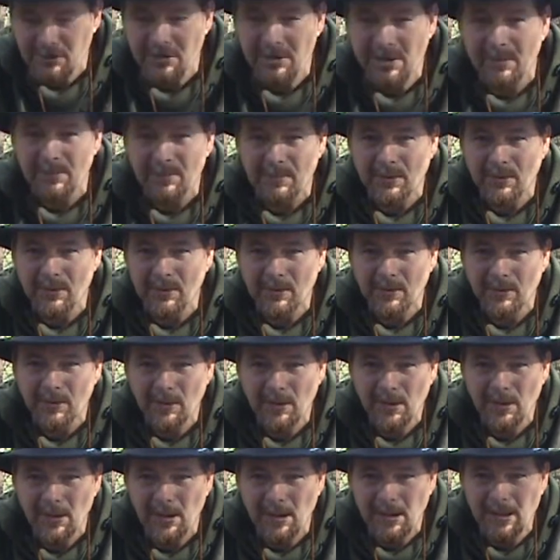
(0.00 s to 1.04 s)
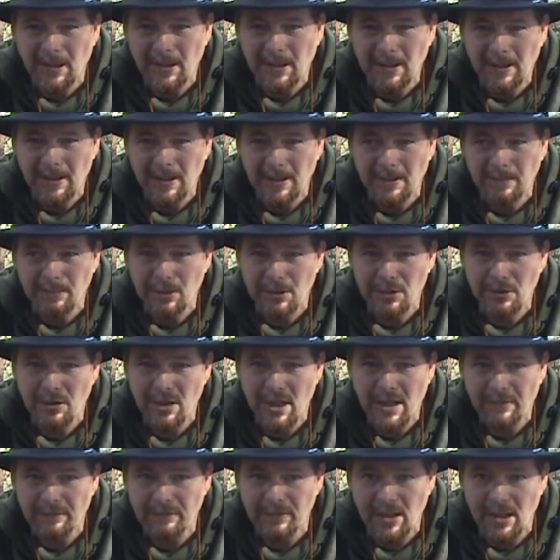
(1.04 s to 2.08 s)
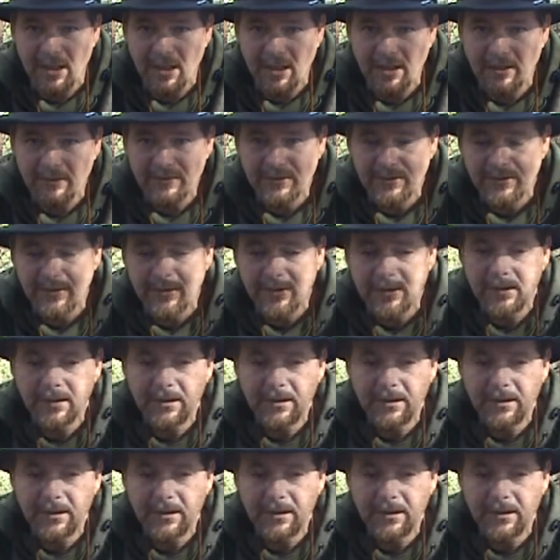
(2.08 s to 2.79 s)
your typical bushcraft knives.